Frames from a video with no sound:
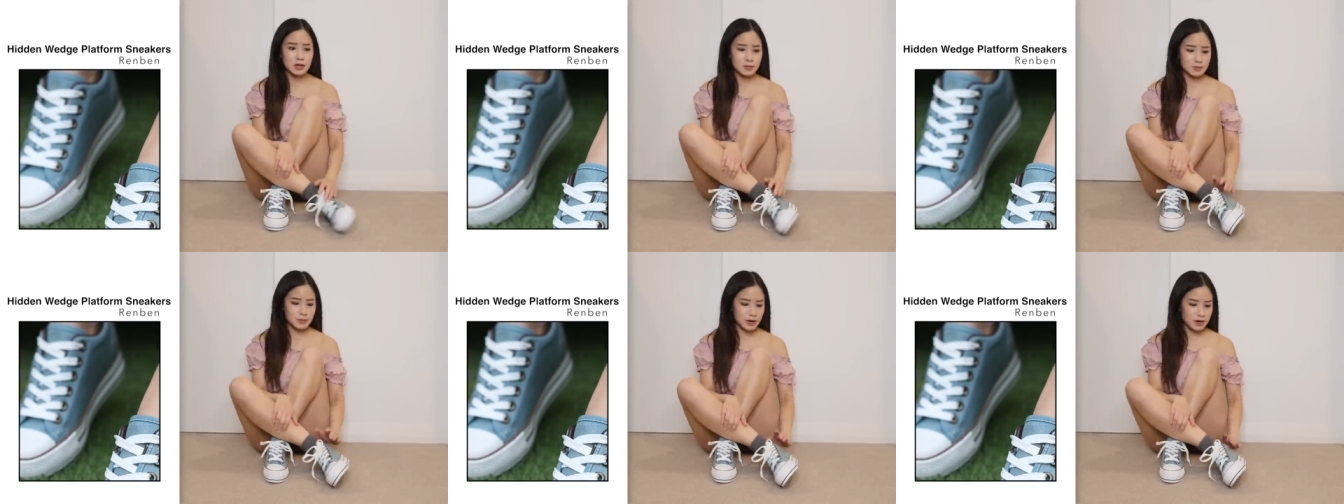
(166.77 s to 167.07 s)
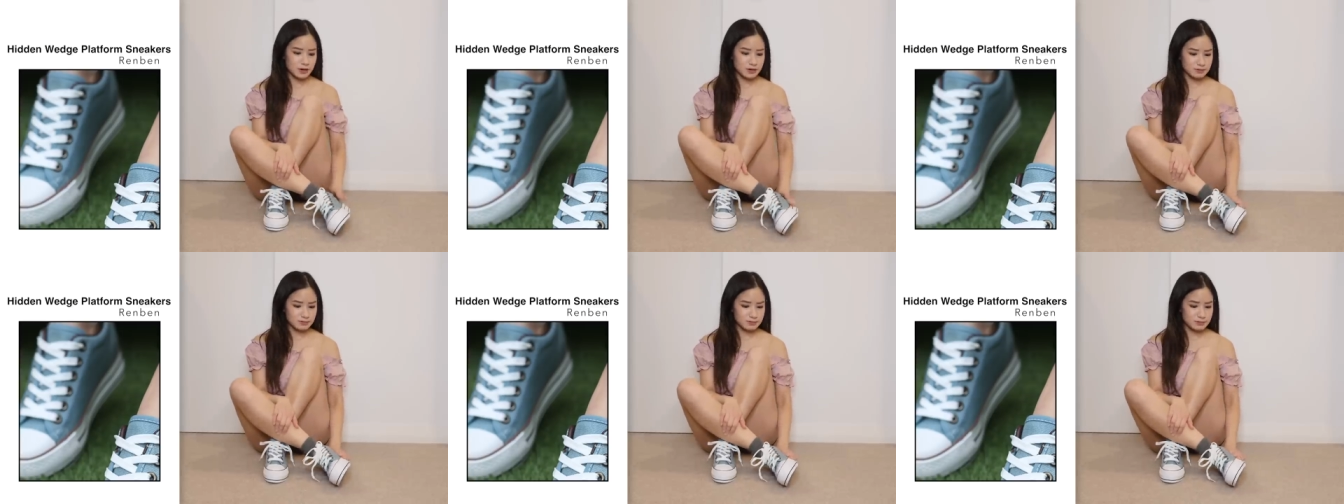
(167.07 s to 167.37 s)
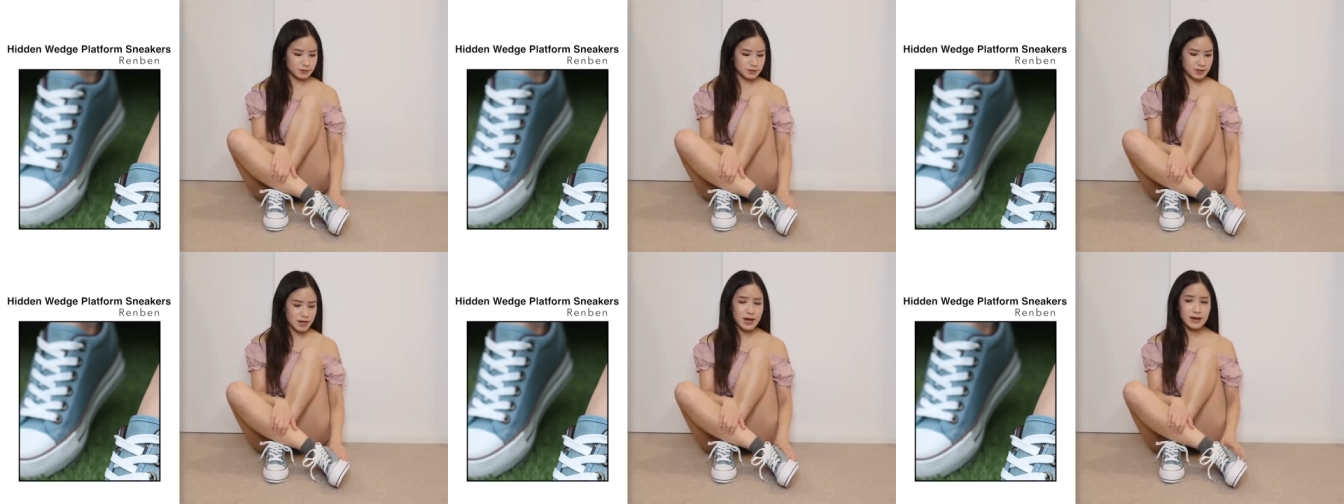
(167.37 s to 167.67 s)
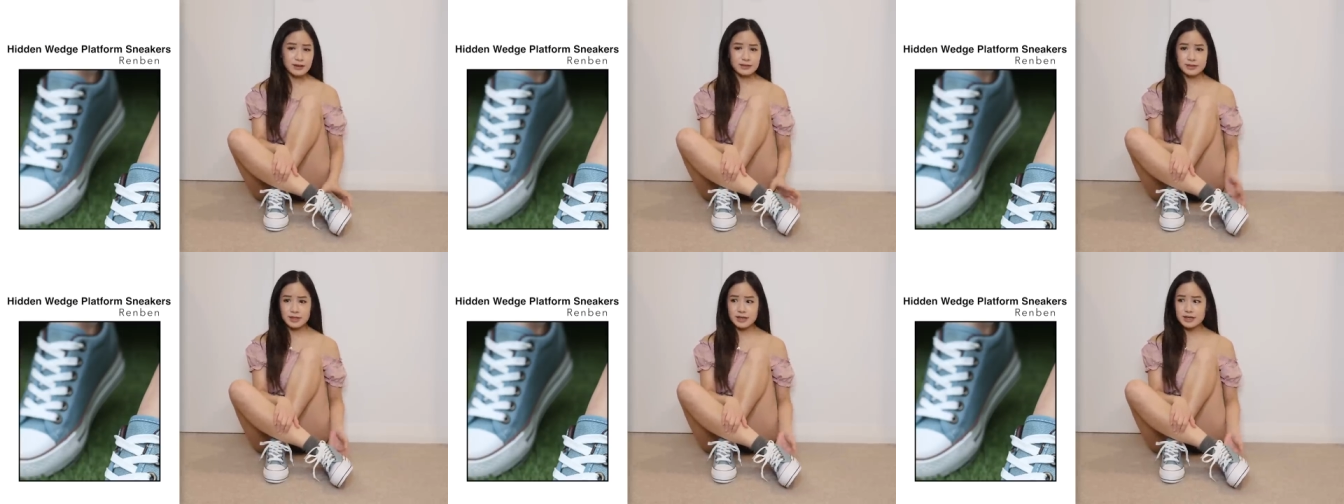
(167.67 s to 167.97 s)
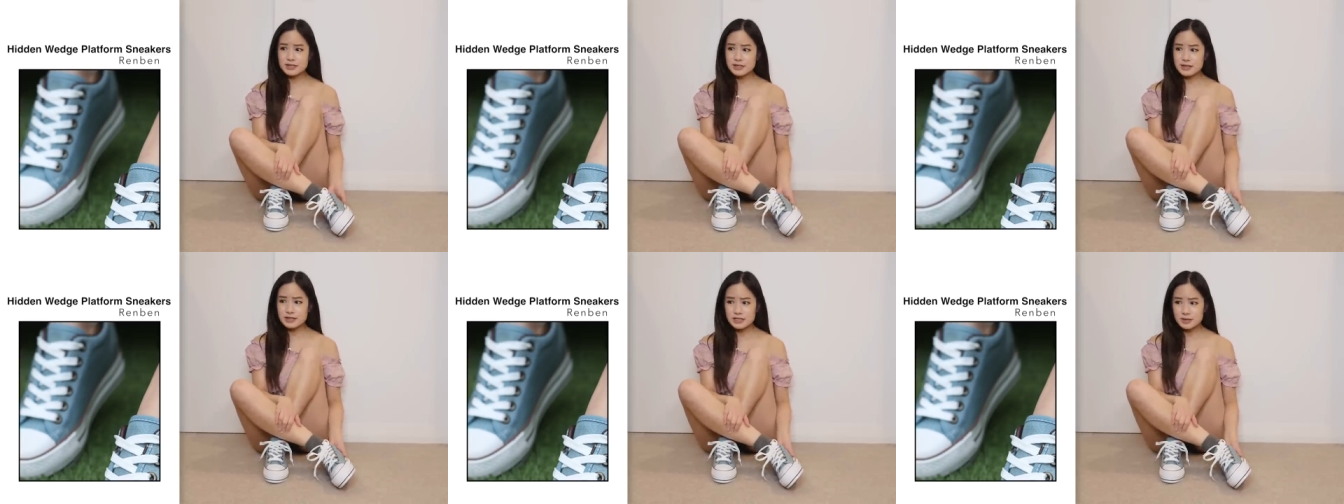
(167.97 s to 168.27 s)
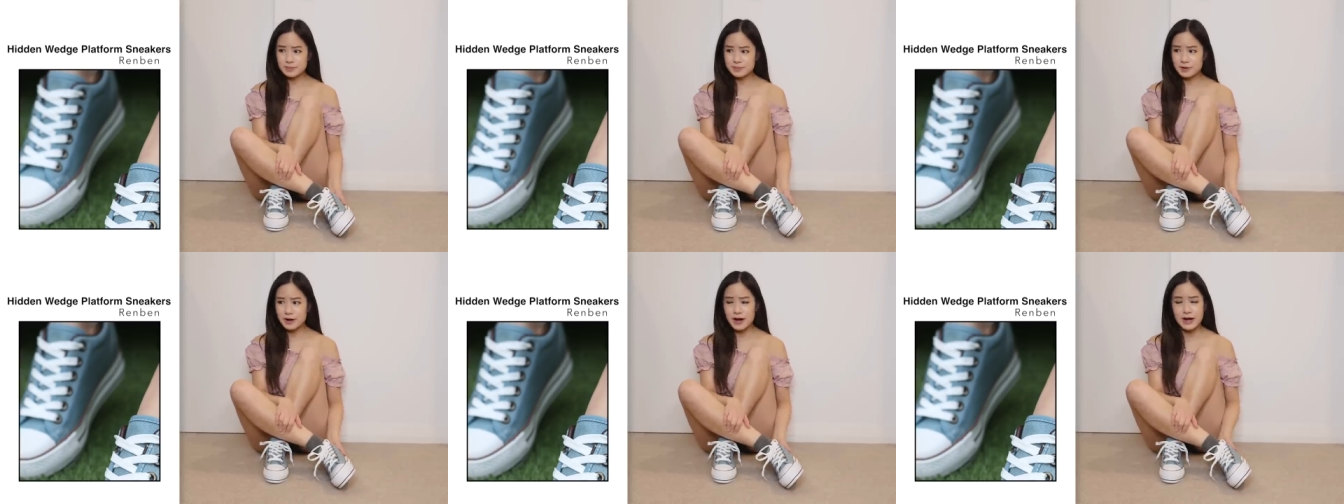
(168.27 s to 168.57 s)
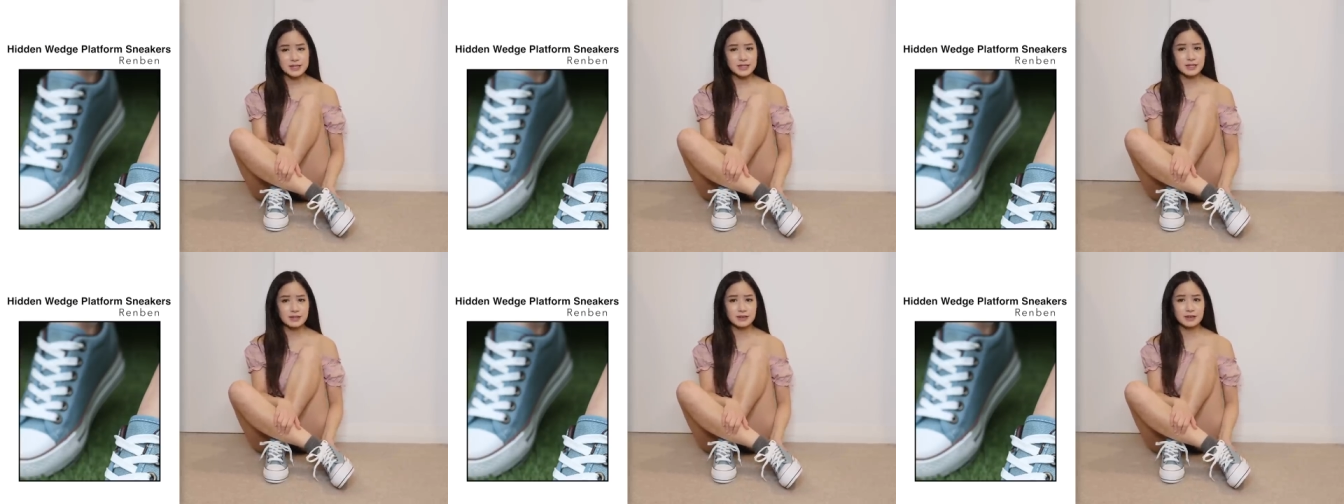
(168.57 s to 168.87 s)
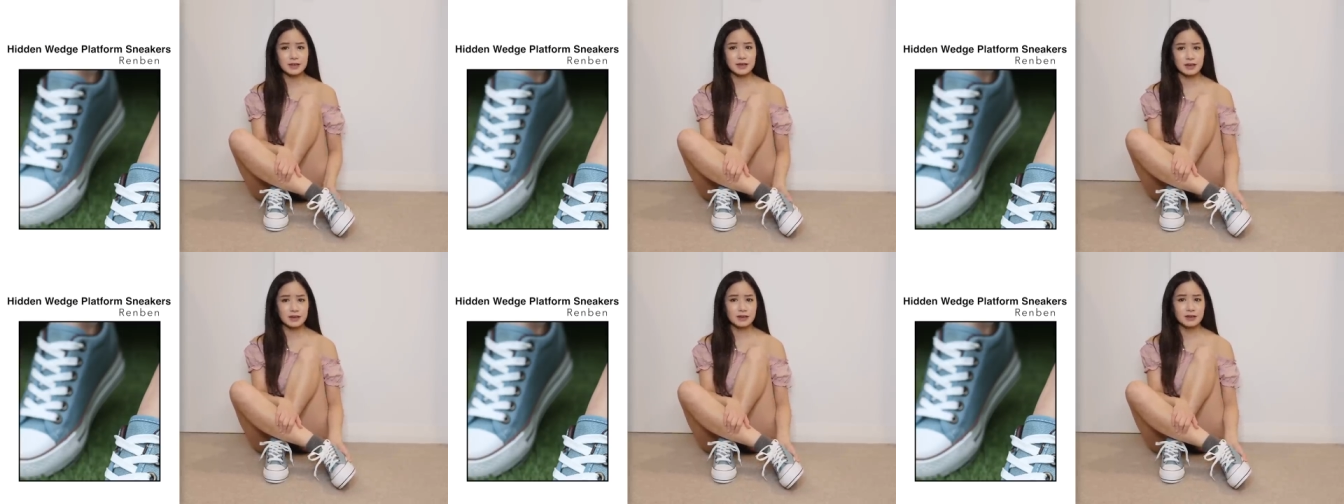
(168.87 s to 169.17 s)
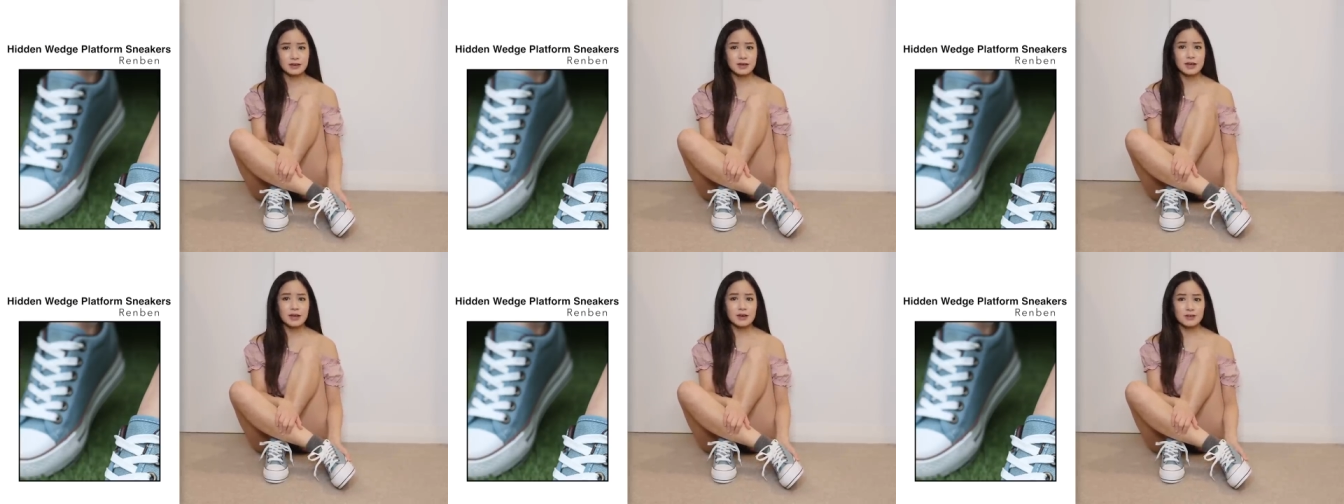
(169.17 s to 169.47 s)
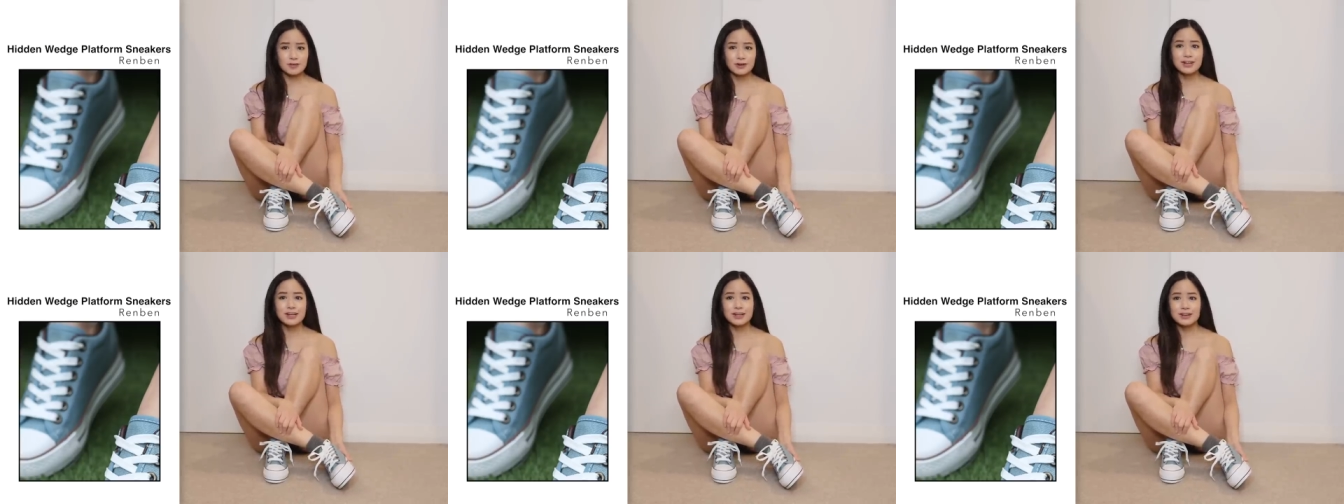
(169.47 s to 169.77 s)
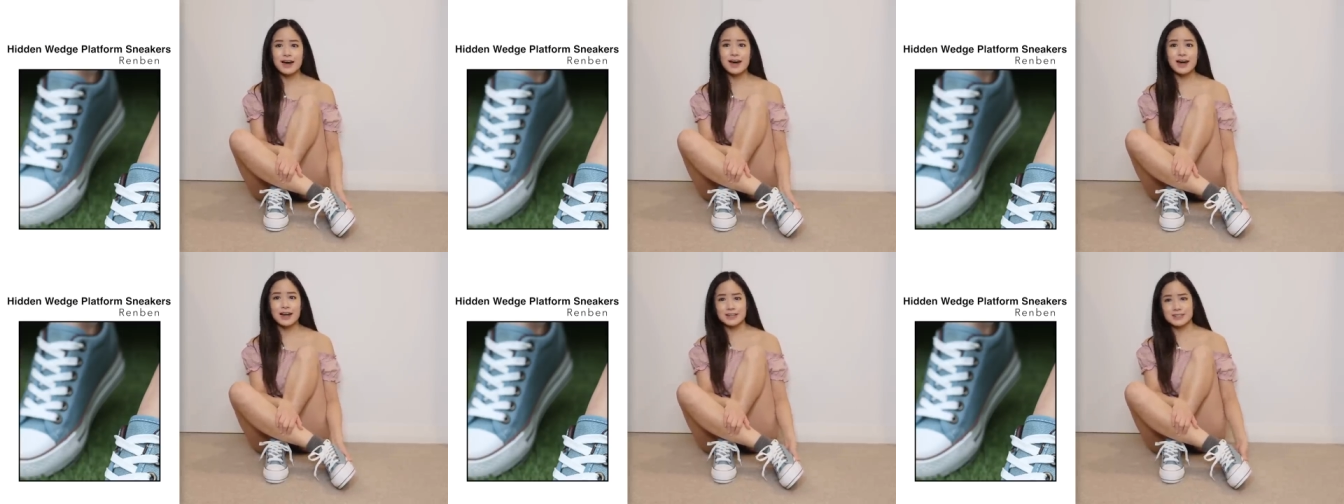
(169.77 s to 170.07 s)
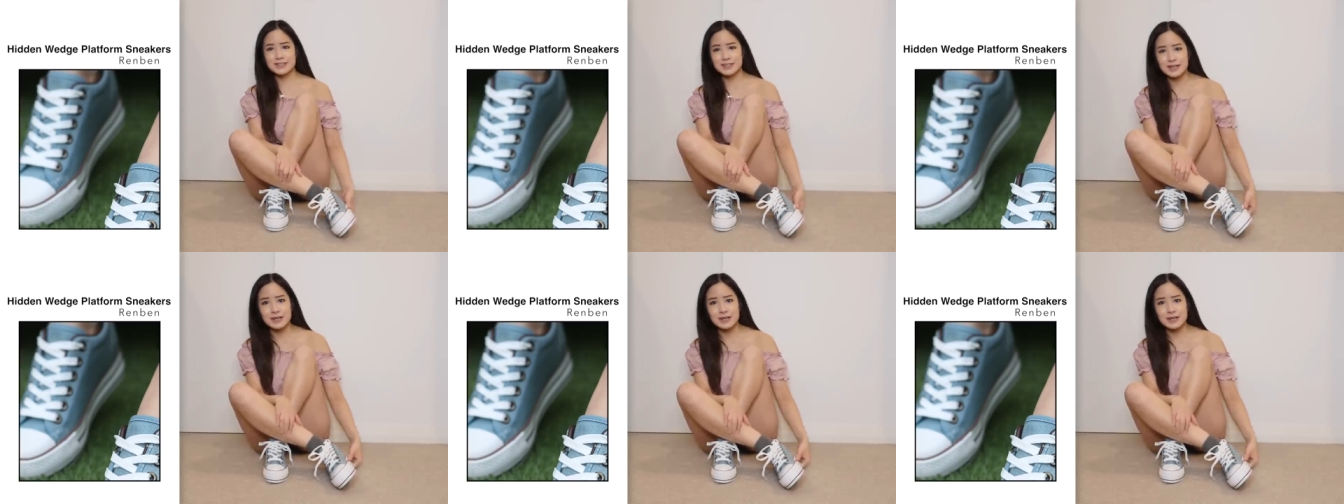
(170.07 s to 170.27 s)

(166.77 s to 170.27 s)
But yeah, these are surprisingly really nice.